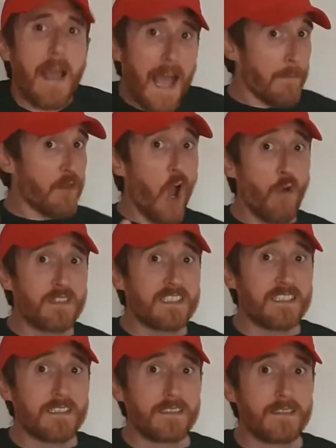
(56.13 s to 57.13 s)
I'm your
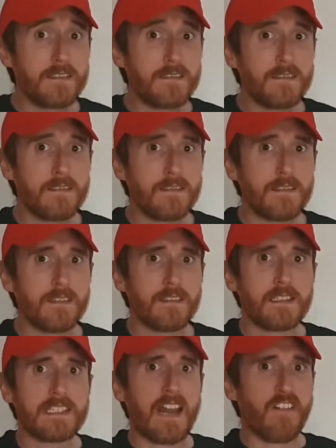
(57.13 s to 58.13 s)
host,
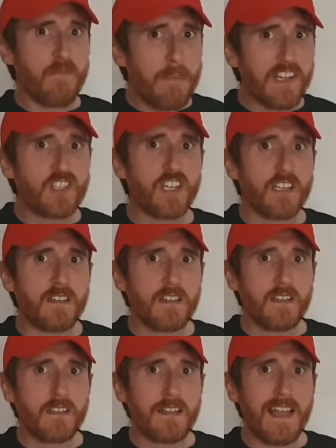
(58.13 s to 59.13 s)
Gareth Badger,
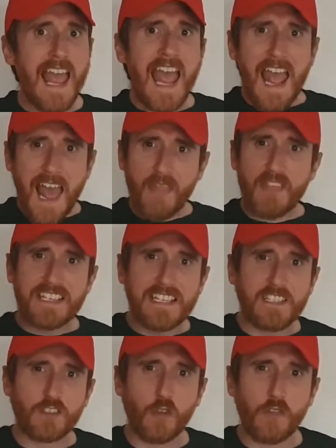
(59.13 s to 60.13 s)
and this
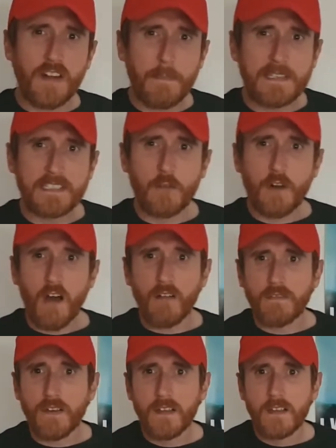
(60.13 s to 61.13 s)
is another episode
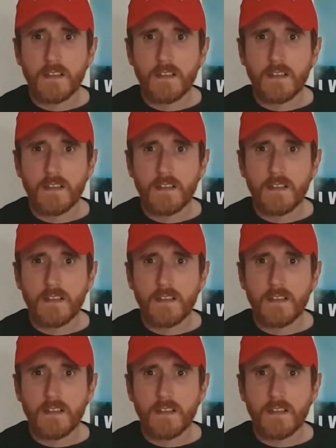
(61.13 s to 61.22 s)
of